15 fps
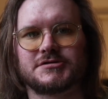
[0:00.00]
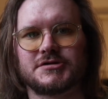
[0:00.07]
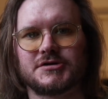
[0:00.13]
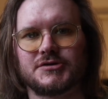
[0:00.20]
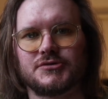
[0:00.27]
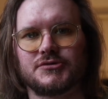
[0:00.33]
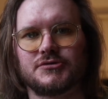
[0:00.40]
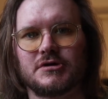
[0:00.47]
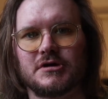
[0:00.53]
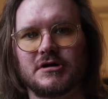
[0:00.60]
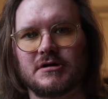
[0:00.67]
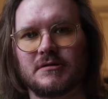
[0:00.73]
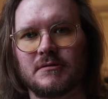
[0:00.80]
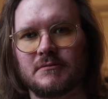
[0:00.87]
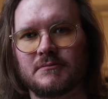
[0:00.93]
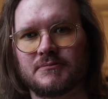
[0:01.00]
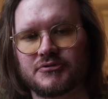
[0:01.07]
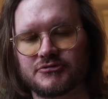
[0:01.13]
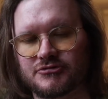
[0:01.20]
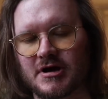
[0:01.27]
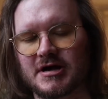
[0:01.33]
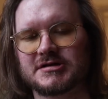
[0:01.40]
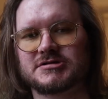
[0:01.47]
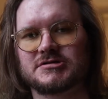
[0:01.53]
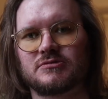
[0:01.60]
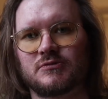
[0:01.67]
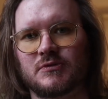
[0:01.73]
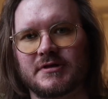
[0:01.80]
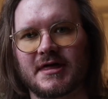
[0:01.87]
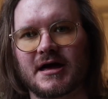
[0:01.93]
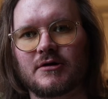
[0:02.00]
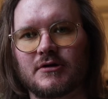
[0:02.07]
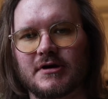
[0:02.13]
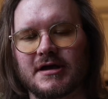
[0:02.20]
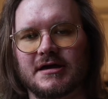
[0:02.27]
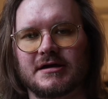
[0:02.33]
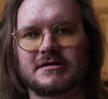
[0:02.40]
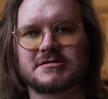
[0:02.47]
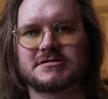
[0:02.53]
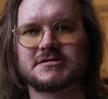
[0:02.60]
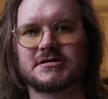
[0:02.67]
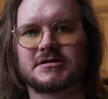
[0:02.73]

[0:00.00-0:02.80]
to press without heat